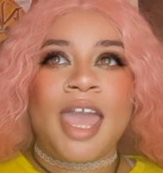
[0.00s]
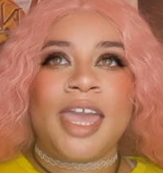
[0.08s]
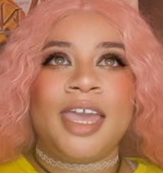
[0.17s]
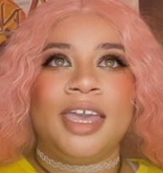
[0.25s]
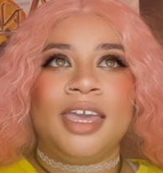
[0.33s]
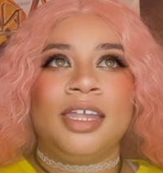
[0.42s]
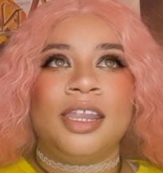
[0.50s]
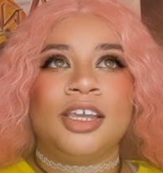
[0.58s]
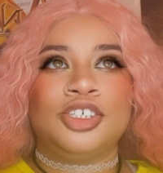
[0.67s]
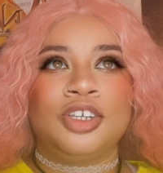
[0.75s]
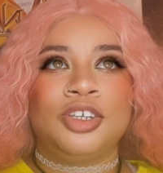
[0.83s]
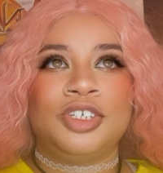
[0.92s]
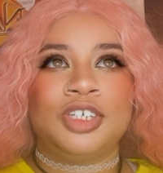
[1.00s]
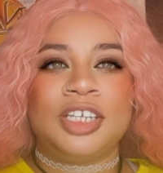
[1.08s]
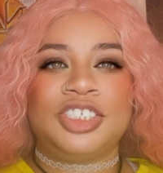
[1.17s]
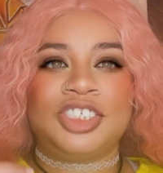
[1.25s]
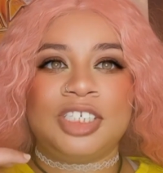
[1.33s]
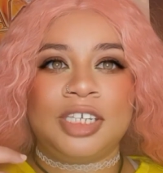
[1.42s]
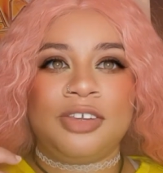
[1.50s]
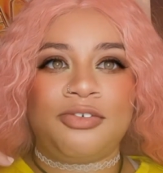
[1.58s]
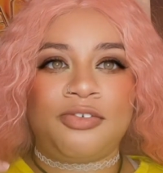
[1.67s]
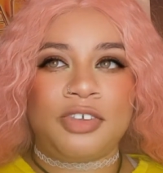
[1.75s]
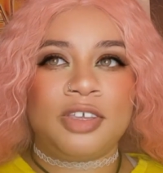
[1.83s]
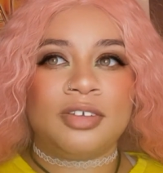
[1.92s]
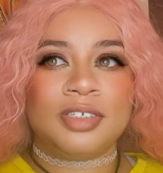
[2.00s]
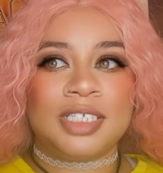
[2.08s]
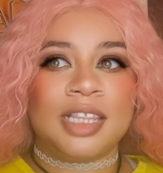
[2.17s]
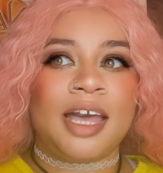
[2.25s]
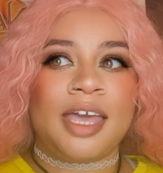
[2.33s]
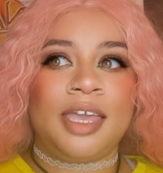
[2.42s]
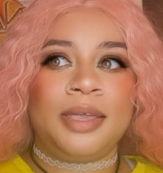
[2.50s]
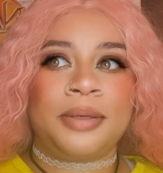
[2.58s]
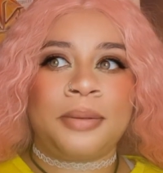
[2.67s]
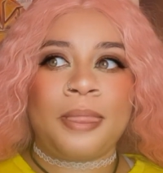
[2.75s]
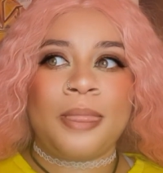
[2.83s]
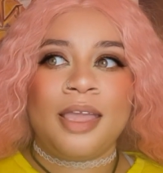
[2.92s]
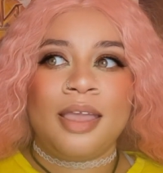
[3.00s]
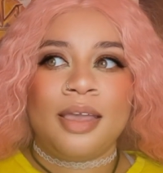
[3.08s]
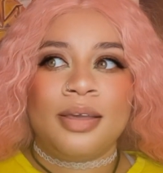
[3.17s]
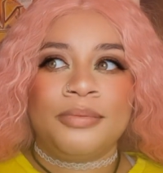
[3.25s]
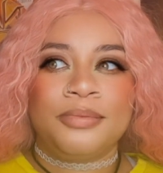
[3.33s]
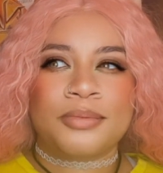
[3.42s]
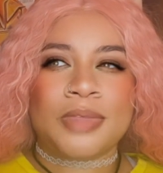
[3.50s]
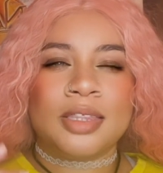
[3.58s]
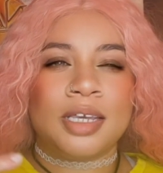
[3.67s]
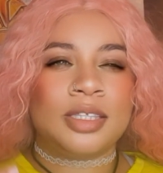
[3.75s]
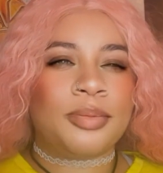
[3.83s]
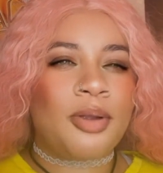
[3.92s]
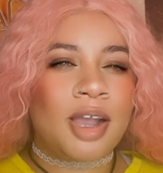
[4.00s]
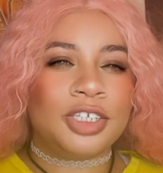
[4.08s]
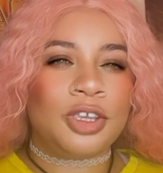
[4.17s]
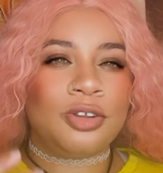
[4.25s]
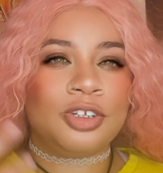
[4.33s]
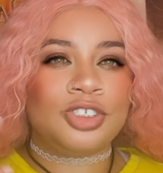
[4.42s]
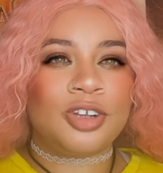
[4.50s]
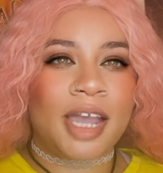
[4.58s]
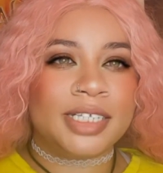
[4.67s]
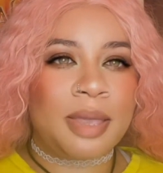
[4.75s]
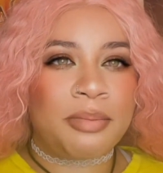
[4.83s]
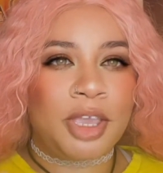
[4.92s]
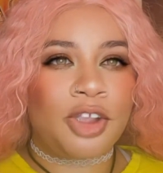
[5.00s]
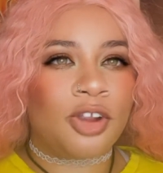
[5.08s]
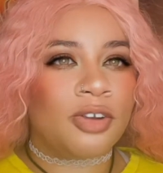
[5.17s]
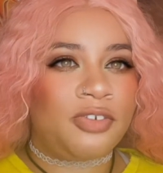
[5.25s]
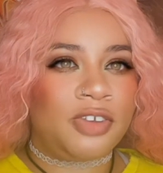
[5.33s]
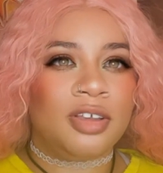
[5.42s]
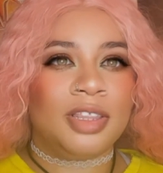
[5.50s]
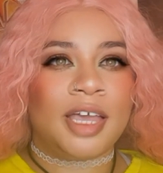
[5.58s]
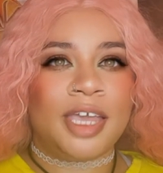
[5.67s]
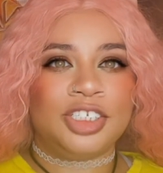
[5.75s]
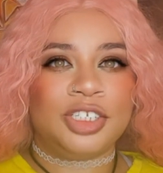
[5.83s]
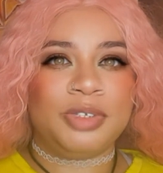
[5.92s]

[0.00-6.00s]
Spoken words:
And she feels like the prosecutor tried to make her feel like she was